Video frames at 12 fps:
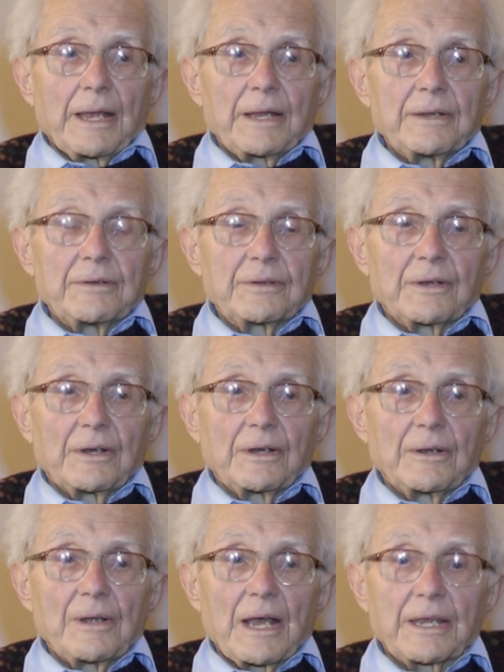And
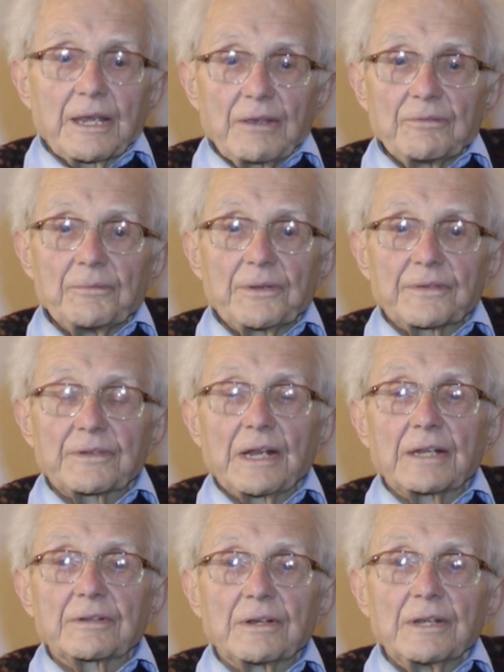I gave him this
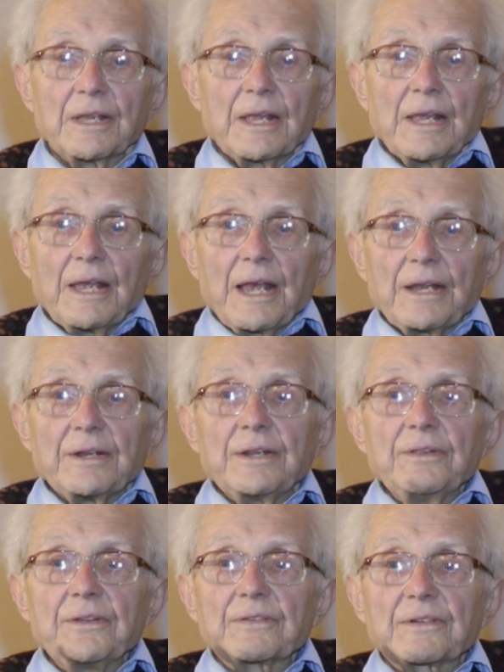letter, and
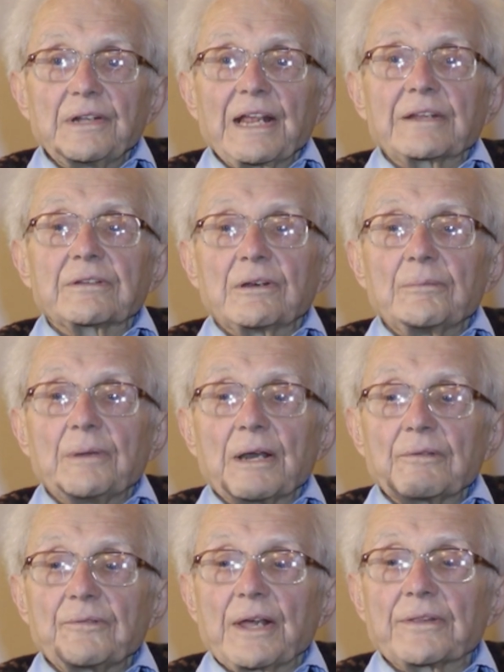in this letter
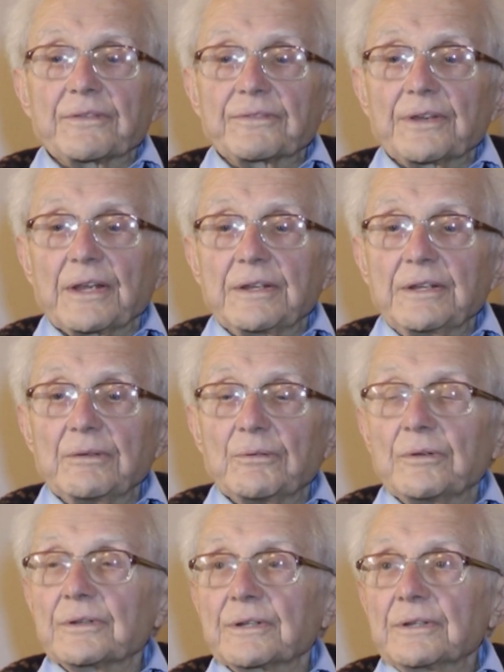my father said he
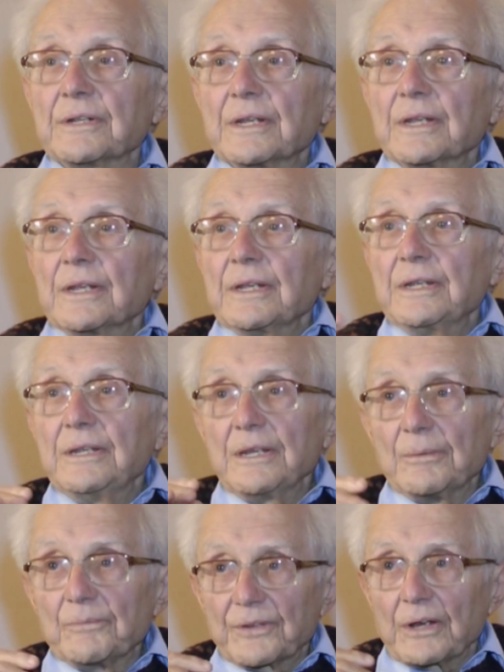wanted,
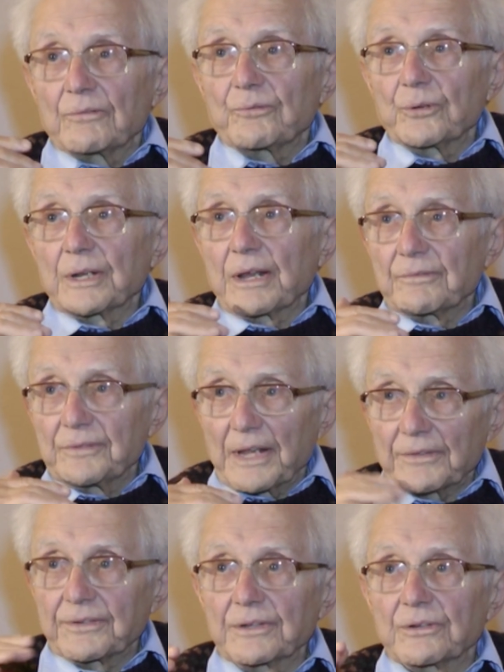he himself would have
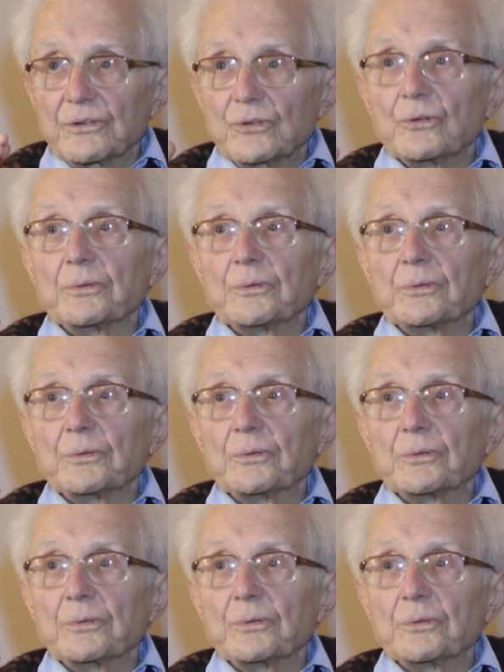nothing to